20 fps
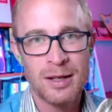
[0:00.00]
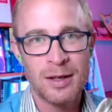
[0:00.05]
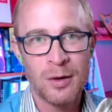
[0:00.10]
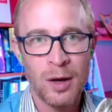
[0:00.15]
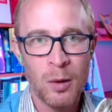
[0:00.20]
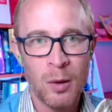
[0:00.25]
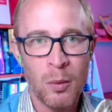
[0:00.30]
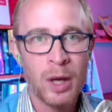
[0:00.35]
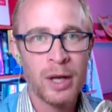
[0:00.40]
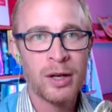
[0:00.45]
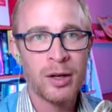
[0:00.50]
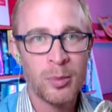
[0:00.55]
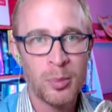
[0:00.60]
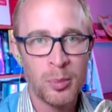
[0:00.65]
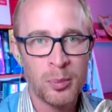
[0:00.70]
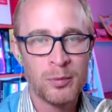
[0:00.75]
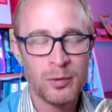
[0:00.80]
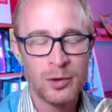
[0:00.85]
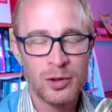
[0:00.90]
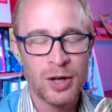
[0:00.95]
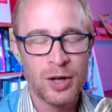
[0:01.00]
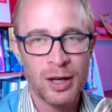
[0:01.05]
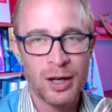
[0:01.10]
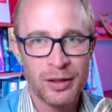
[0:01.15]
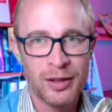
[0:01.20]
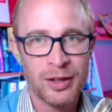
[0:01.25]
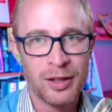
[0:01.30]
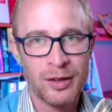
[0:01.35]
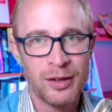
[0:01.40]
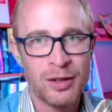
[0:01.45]
a wonder drug
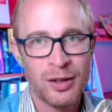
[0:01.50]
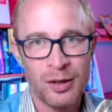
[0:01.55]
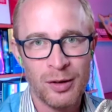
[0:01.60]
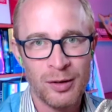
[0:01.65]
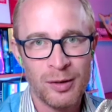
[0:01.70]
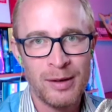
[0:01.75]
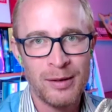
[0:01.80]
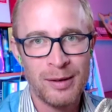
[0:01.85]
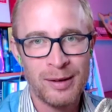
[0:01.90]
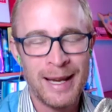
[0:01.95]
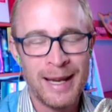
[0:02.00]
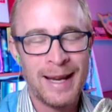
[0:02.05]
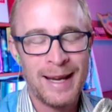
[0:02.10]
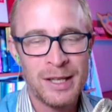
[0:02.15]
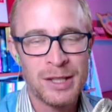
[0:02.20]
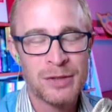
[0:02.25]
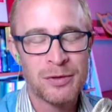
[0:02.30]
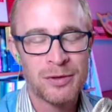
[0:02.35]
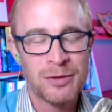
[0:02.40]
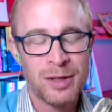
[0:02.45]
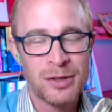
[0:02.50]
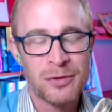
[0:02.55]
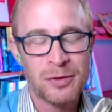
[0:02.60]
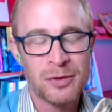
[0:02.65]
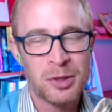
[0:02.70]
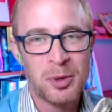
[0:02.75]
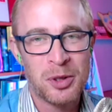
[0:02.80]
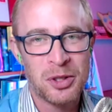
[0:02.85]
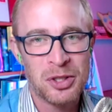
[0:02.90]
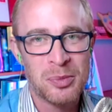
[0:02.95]
that is
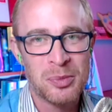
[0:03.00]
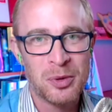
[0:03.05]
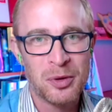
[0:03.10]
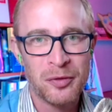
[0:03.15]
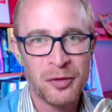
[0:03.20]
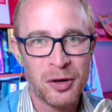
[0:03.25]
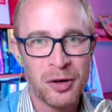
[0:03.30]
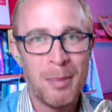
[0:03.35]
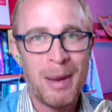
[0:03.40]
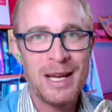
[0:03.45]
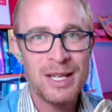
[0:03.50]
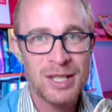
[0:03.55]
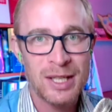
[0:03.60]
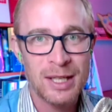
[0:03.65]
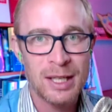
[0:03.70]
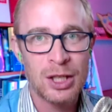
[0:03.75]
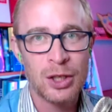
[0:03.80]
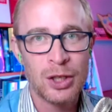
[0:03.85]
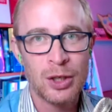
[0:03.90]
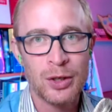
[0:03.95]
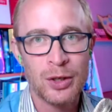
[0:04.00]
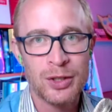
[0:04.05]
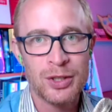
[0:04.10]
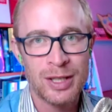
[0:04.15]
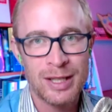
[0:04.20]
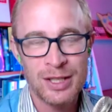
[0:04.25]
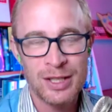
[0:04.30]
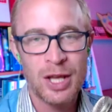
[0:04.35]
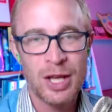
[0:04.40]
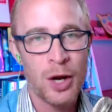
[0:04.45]
responsible for amazing cures
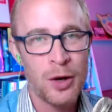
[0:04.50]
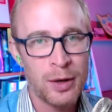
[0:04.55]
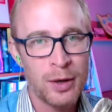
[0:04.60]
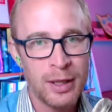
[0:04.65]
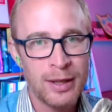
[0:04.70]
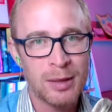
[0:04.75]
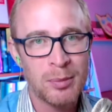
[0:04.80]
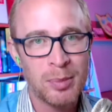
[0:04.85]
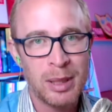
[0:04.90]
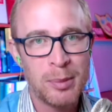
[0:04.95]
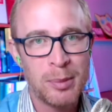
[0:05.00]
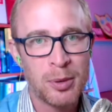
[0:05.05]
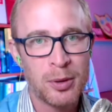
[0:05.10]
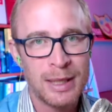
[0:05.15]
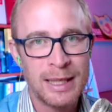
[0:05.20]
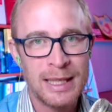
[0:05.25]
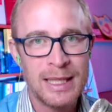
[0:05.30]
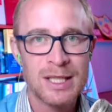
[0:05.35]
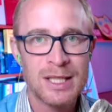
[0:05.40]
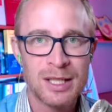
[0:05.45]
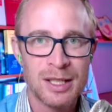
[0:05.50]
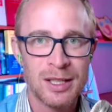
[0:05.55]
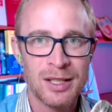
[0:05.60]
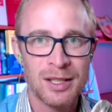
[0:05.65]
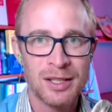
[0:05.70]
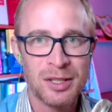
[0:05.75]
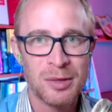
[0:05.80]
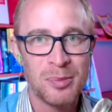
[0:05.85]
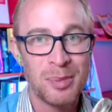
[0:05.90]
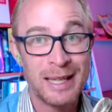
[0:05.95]
and is the only thing people need
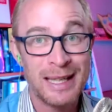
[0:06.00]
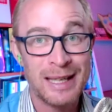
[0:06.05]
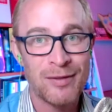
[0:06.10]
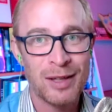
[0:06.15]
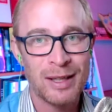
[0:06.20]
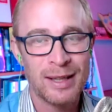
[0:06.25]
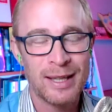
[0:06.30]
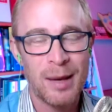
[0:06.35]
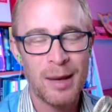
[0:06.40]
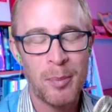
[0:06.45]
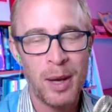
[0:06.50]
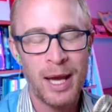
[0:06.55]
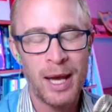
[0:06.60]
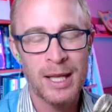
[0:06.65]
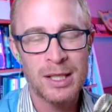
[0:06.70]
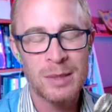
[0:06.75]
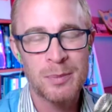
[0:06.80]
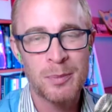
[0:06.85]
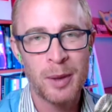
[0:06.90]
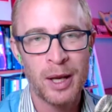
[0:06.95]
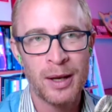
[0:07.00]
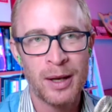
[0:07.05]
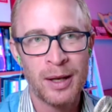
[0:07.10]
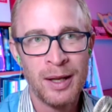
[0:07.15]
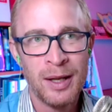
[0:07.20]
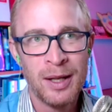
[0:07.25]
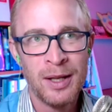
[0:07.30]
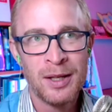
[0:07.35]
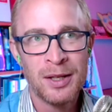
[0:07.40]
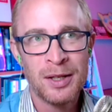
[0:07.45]
to be giving their pets. But,
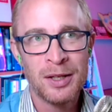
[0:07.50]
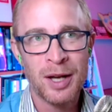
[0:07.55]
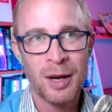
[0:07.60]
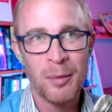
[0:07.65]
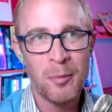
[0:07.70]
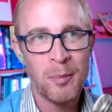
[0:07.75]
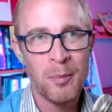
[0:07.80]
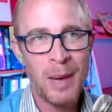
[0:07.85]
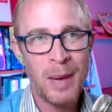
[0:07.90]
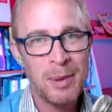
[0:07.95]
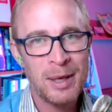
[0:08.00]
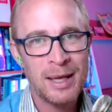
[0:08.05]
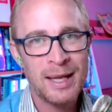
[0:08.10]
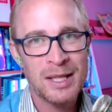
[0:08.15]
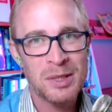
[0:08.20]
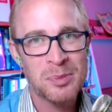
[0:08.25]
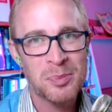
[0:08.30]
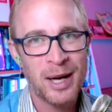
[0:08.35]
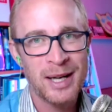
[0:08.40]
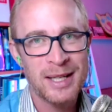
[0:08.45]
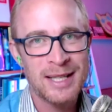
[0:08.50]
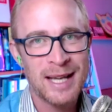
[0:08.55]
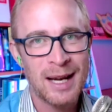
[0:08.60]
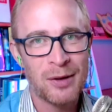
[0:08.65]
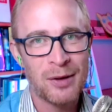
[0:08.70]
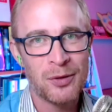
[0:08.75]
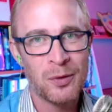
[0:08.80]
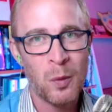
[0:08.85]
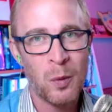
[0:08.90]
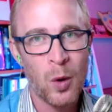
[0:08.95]
you know, maybe let's break
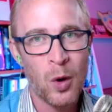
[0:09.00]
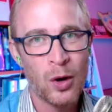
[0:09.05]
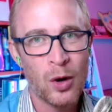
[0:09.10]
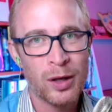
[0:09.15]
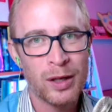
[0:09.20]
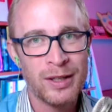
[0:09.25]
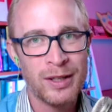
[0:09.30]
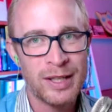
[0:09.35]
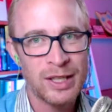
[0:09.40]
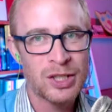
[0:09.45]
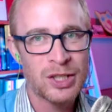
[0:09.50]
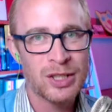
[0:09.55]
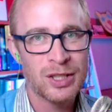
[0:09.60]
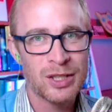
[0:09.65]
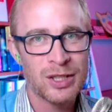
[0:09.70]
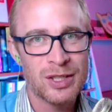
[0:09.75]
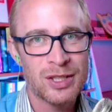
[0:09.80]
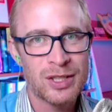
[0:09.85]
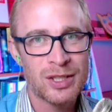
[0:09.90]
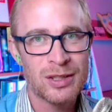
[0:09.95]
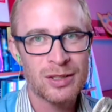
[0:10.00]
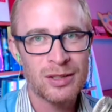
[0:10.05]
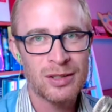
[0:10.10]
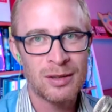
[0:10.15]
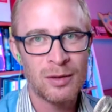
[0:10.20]
down what conditions